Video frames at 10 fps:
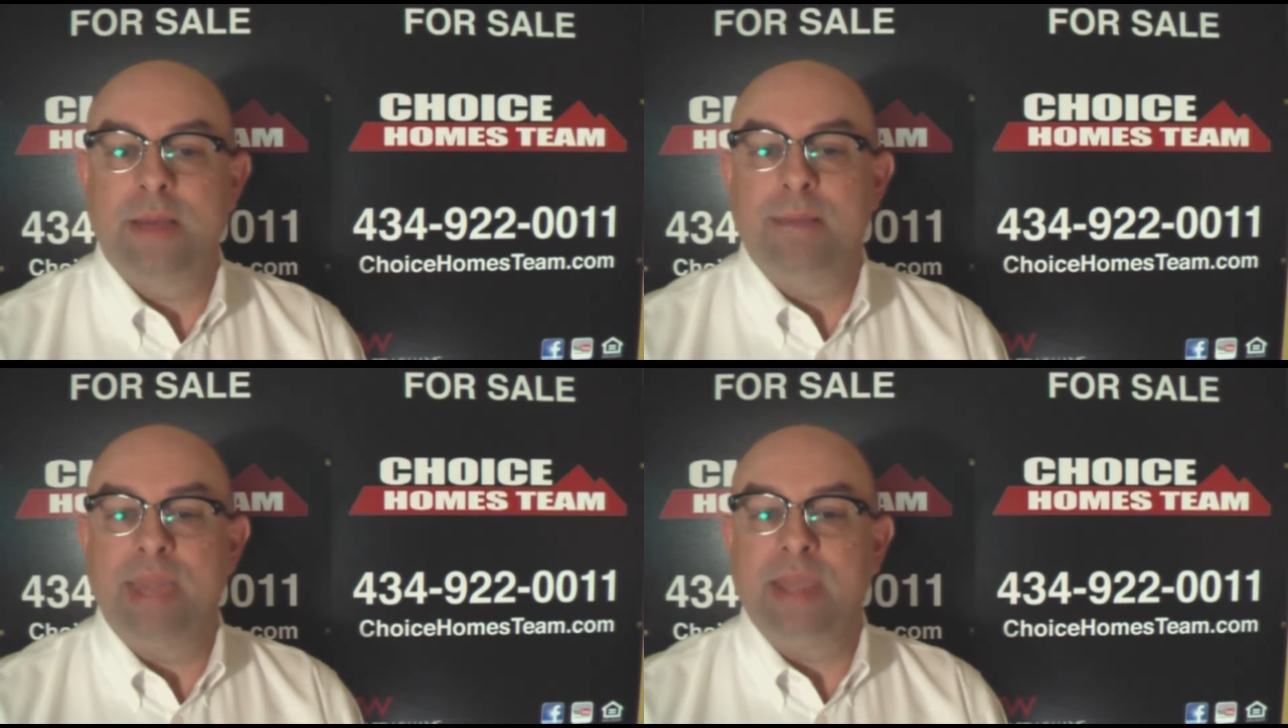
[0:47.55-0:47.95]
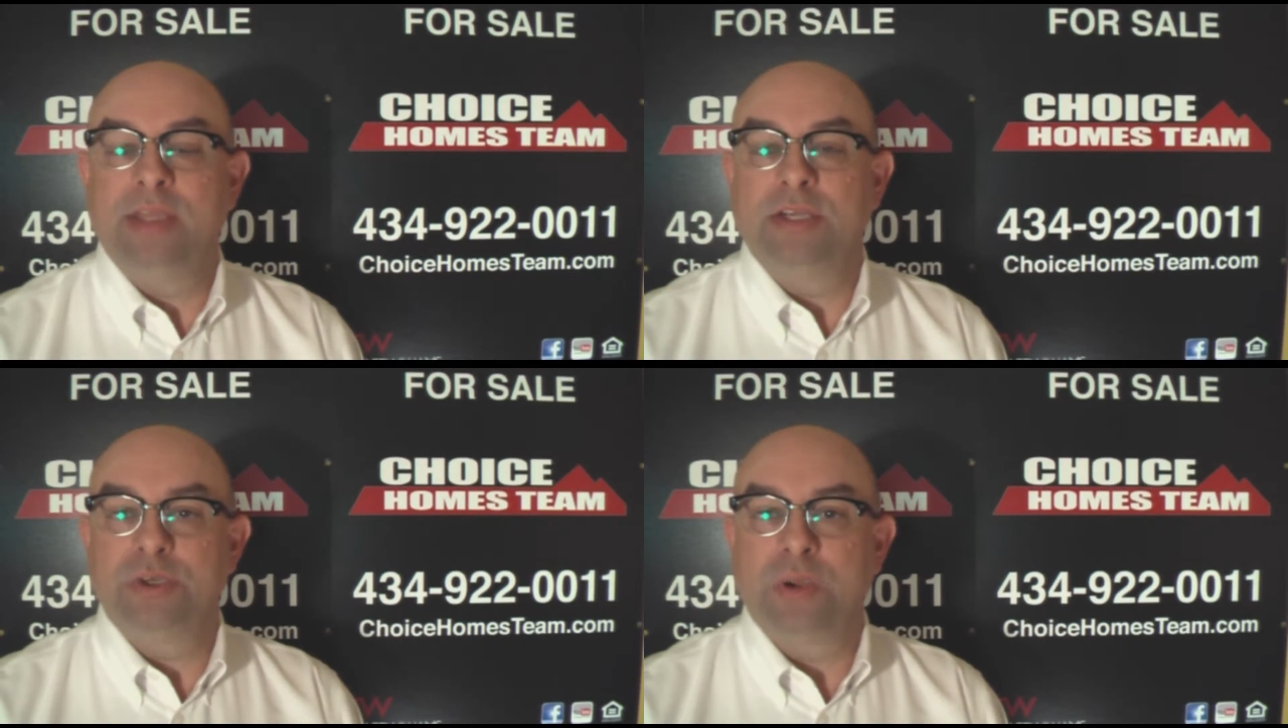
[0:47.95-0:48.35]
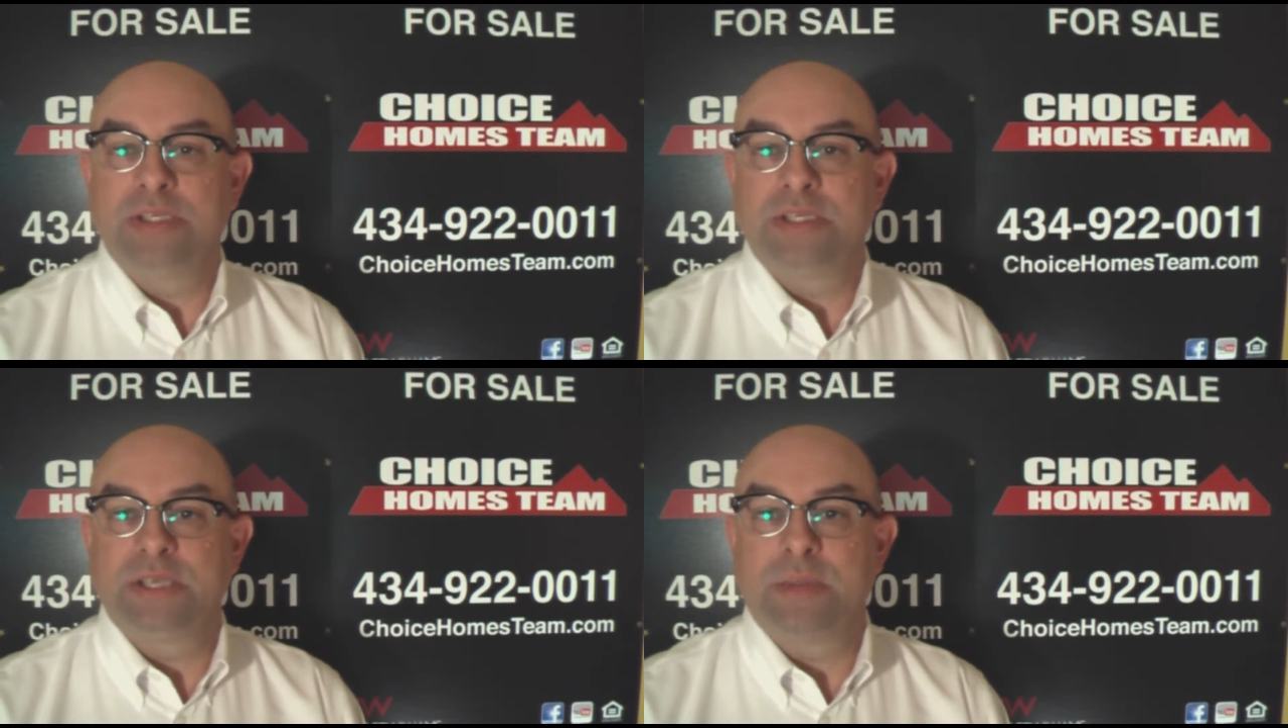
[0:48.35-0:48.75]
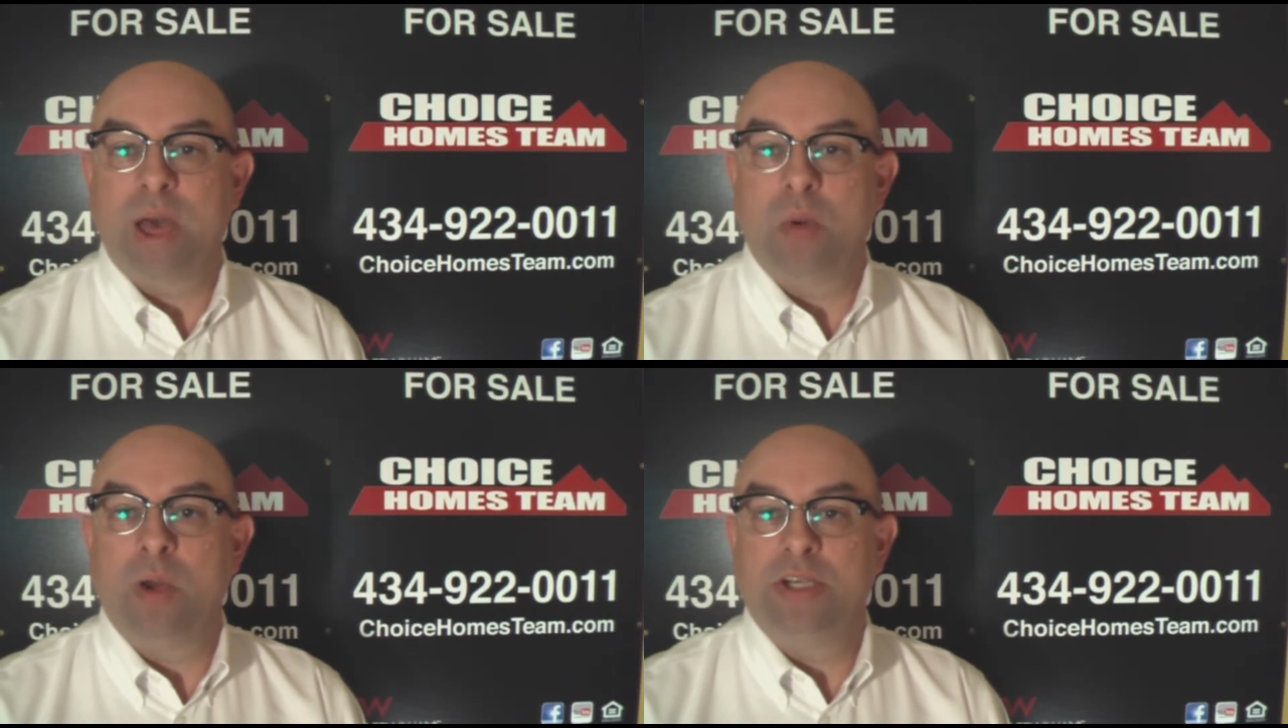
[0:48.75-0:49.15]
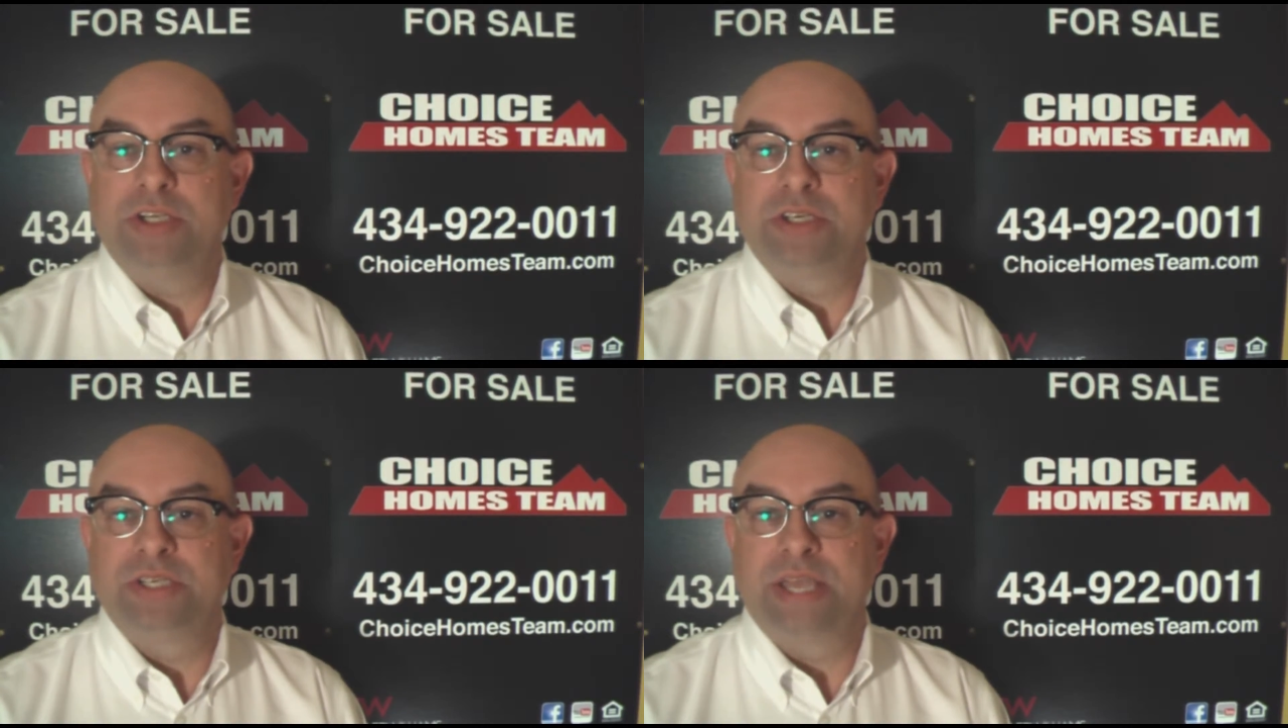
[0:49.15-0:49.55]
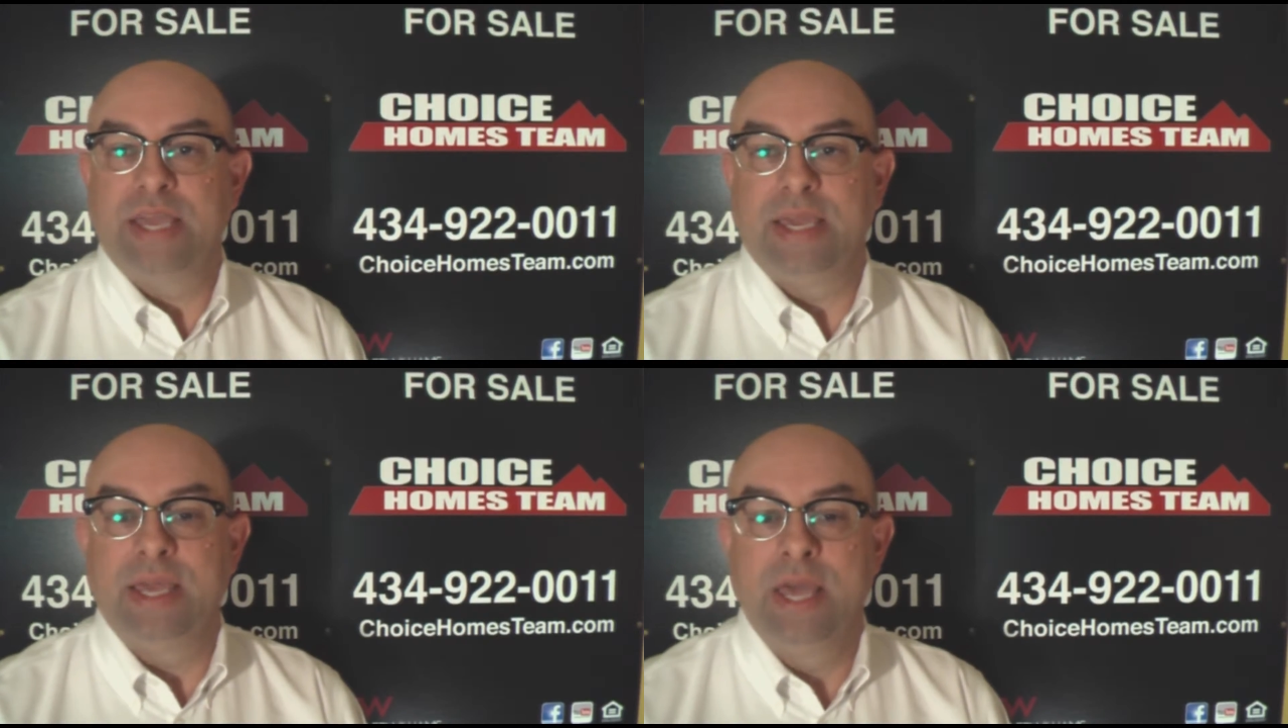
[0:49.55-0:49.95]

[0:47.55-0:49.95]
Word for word: making the choices about what you're seeing.